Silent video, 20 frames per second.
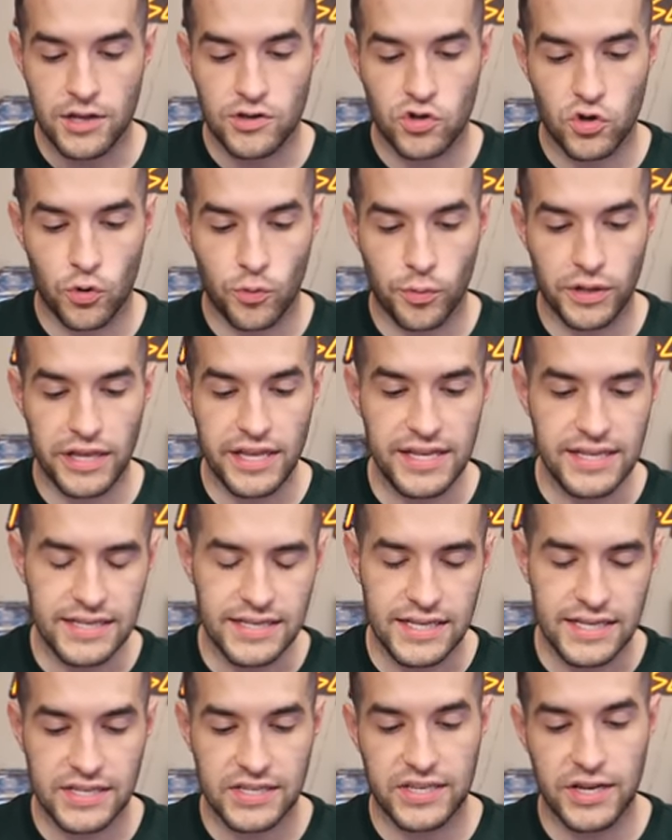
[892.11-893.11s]
Soul
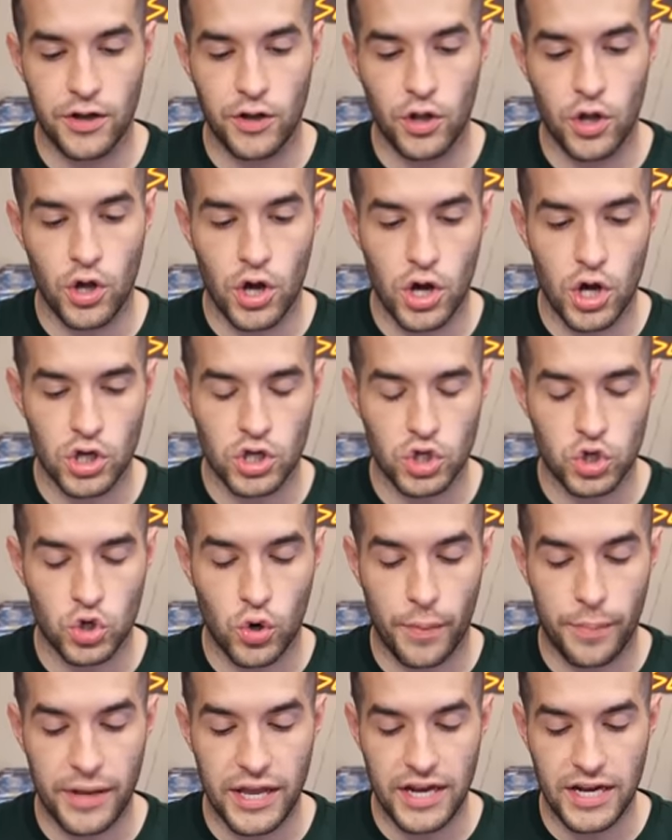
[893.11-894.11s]
Release. Steel
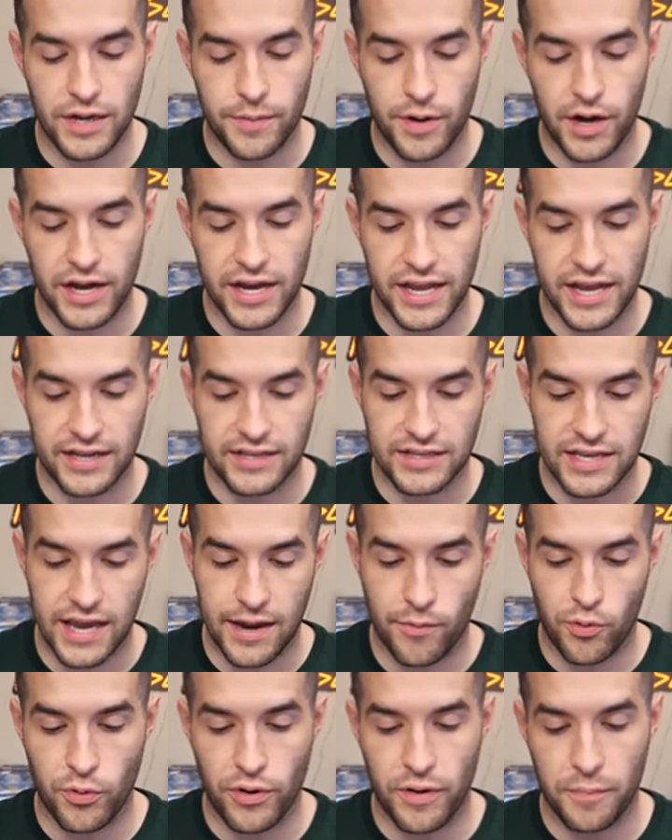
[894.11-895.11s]
Scorpion. Come on, EX
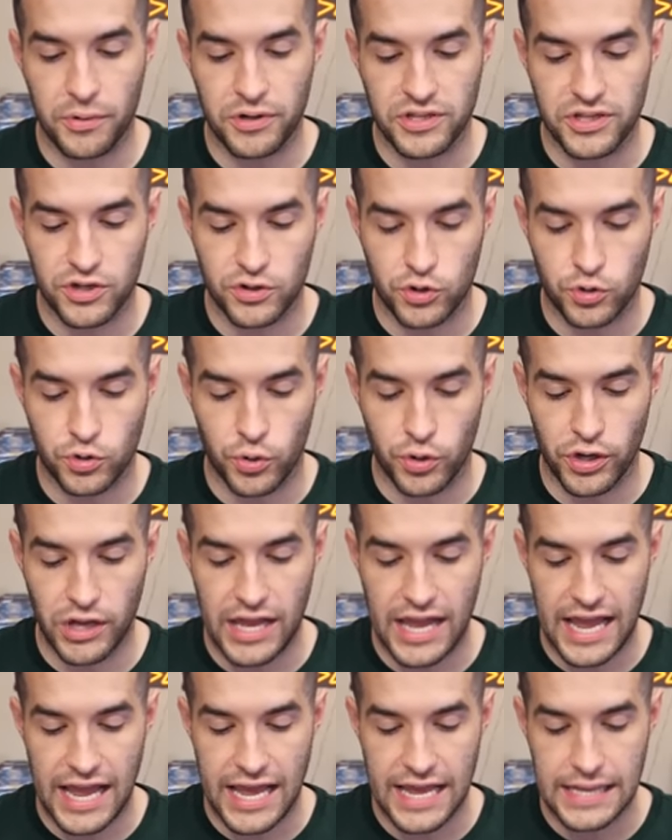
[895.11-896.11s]
Gamer. We have Princess
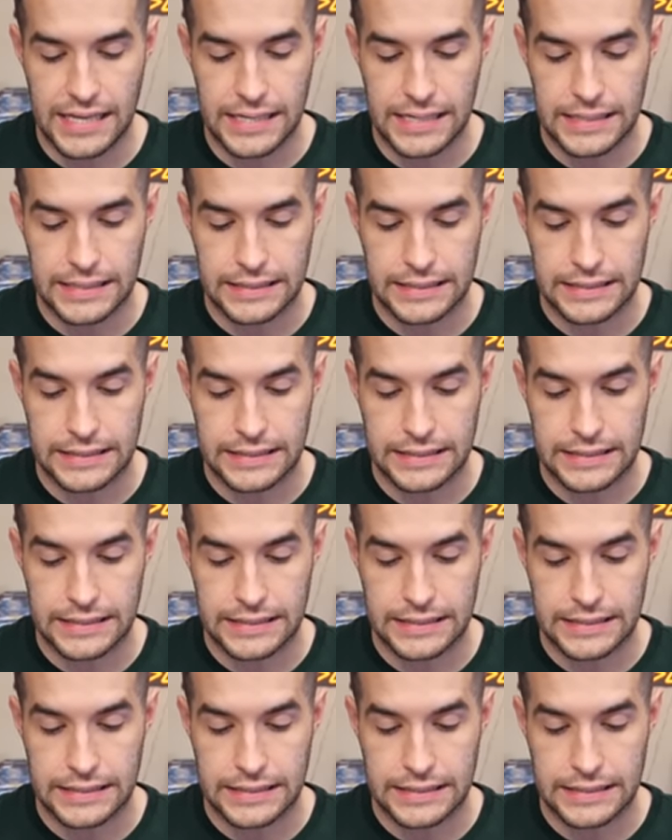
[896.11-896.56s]
Tsurugi and...